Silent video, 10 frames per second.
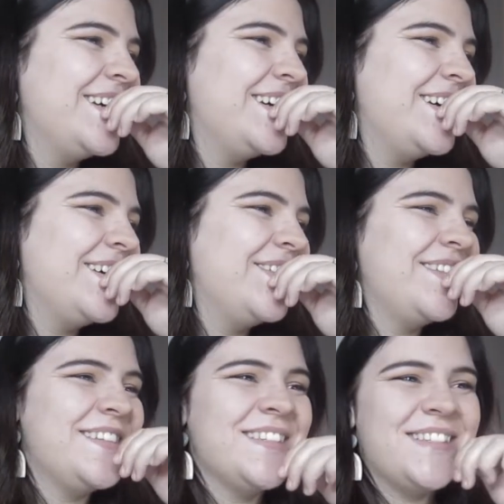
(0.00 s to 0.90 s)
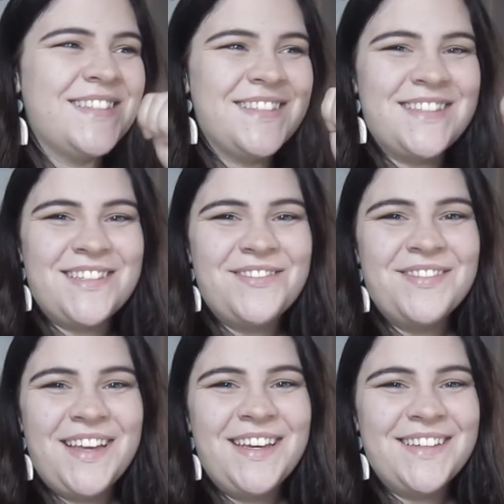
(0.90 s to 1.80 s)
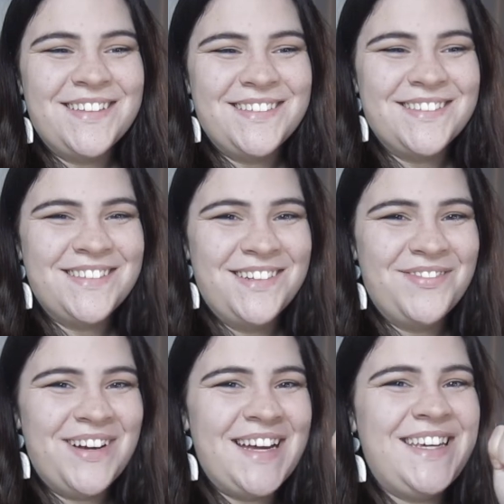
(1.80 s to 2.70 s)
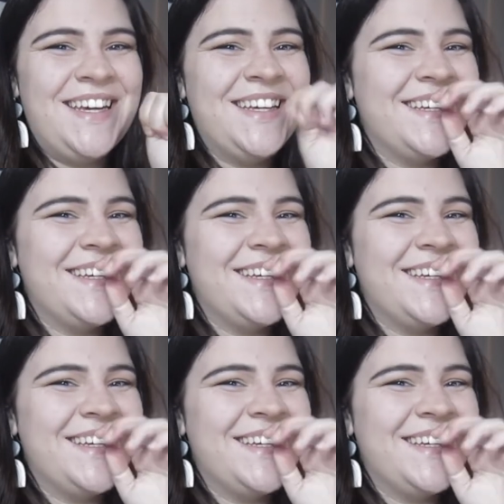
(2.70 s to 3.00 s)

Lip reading: which is so like nerve-wracking.